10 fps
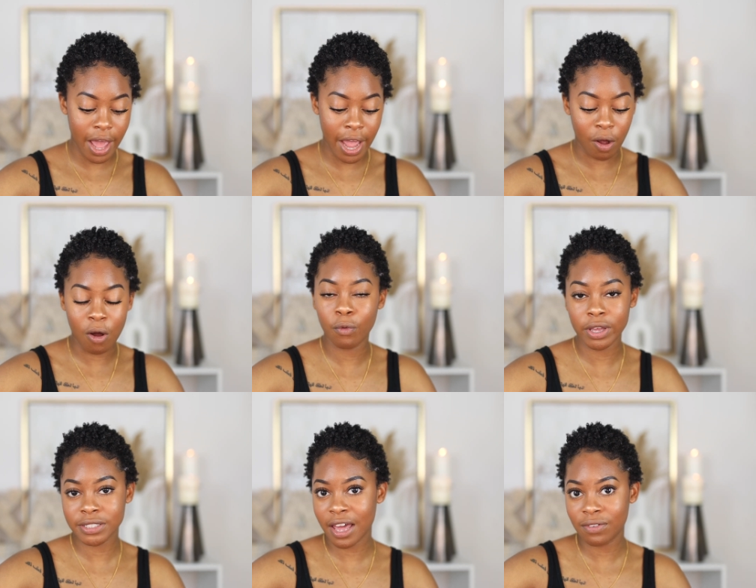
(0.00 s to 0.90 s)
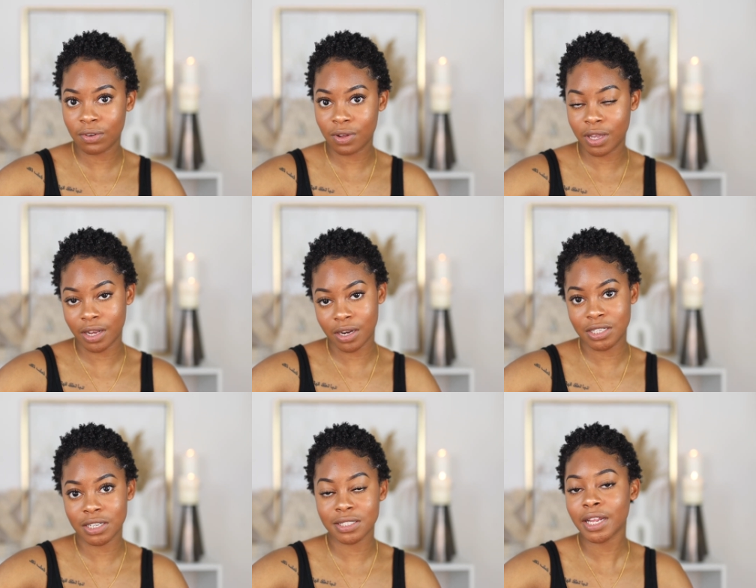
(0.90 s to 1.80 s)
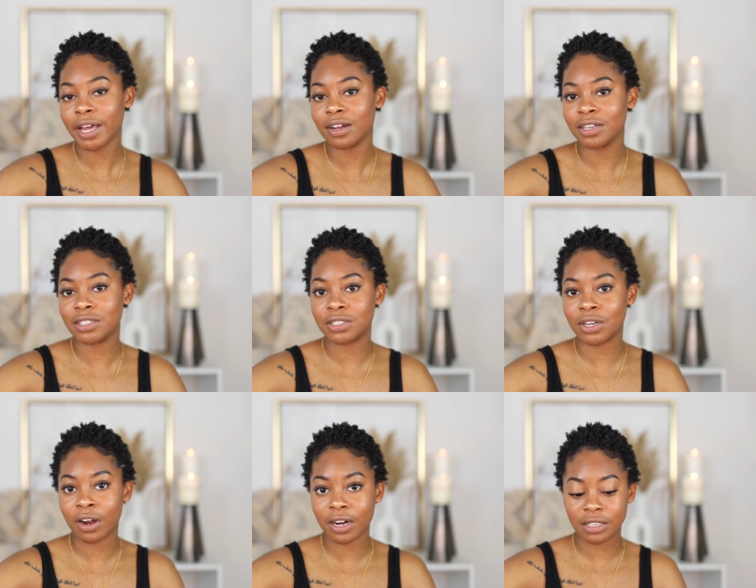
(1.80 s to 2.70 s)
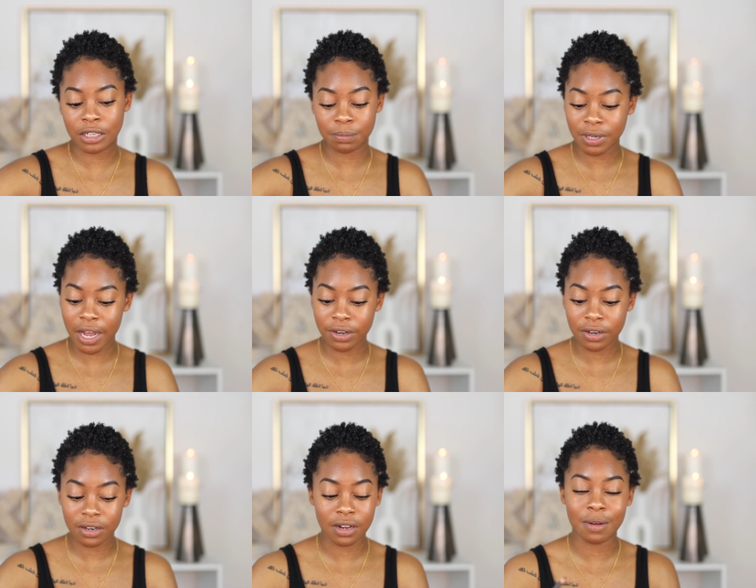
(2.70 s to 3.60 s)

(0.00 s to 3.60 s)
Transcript: I always have on just like a dark lip liner.